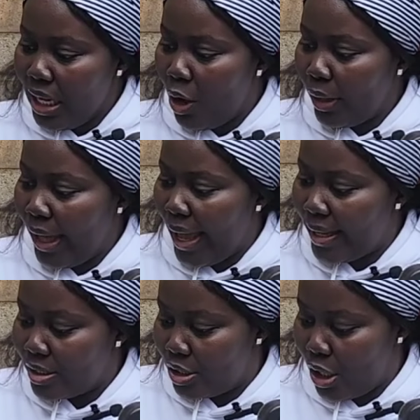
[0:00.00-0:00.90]

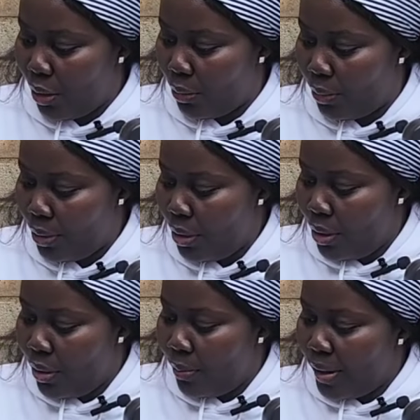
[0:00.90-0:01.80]
Okay, so
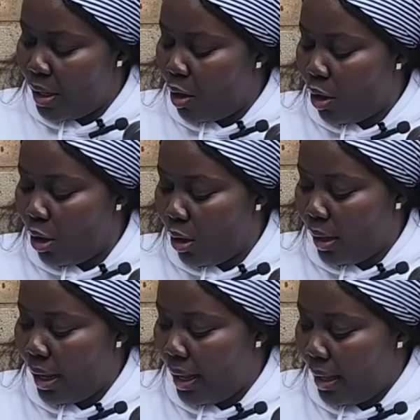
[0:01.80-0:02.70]
we
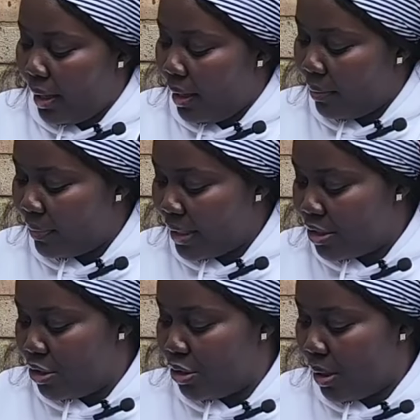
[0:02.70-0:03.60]
got
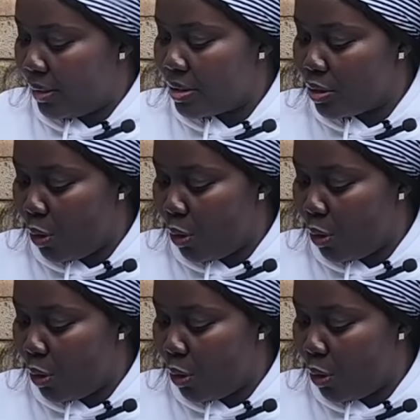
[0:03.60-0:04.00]
as